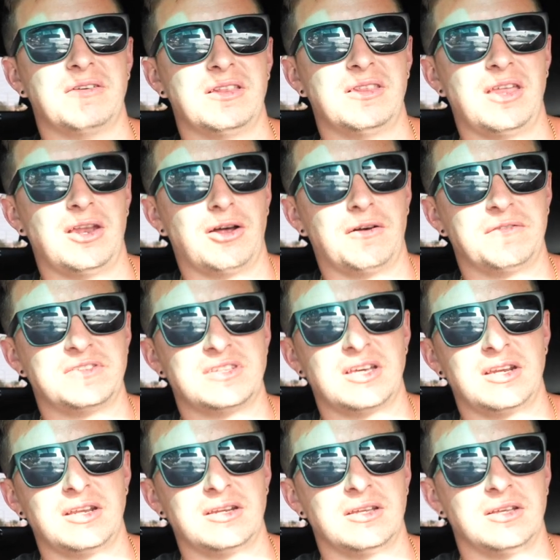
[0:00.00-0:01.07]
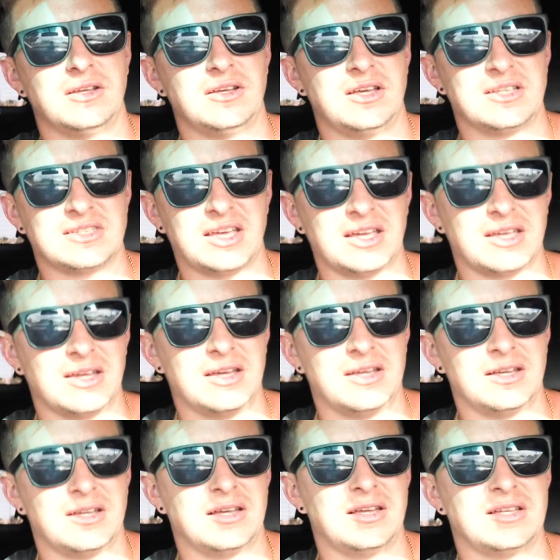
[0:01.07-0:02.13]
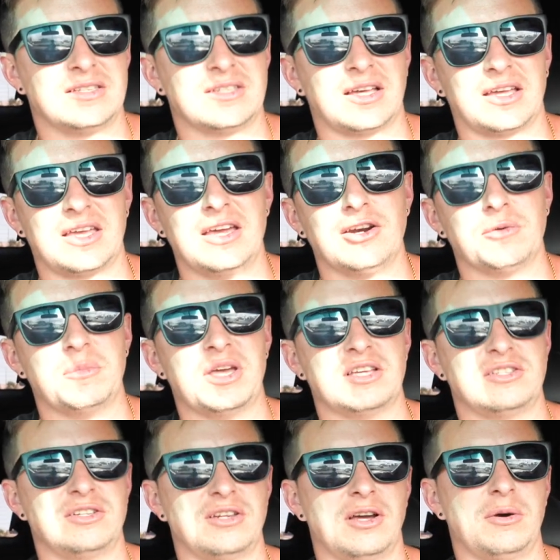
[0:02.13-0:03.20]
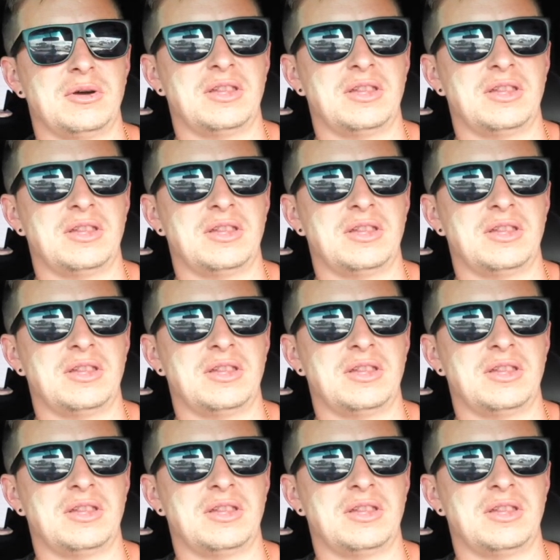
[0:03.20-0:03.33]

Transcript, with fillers: and then all of a sudden it's like hit or miss, you know?